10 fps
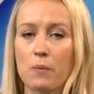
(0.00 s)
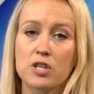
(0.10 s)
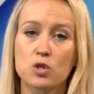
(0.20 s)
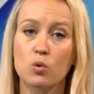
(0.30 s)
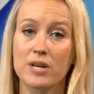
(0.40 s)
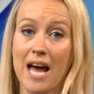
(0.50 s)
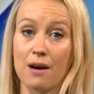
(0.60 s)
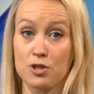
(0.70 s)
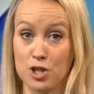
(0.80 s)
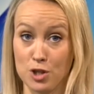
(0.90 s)
Well, we can talk
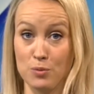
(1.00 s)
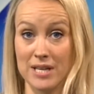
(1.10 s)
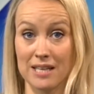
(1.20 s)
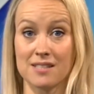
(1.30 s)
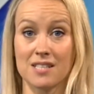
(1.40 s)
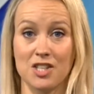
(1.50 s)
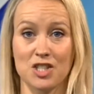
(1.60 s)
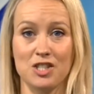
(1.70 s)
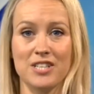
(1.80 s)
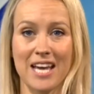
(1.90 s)
now to Nicola
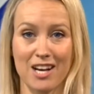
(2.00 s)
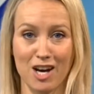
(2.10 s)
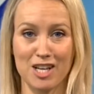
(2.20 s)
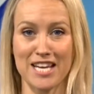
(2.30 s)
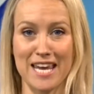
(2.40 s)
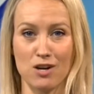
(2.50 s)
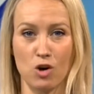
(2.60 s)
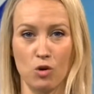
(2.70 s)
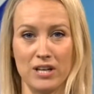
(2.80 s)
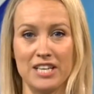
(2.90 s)
Sturgeon to get her take
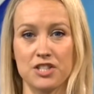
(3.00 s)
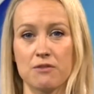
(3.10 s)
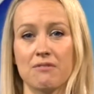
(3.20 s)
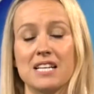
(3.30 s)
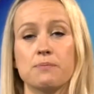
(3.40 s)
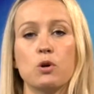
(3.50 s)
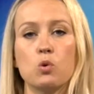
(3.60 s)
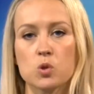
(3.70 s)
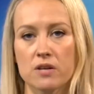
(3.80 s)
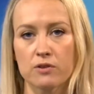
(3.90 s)
on the leadership race, but
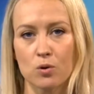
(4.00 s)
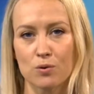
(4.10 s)
also, of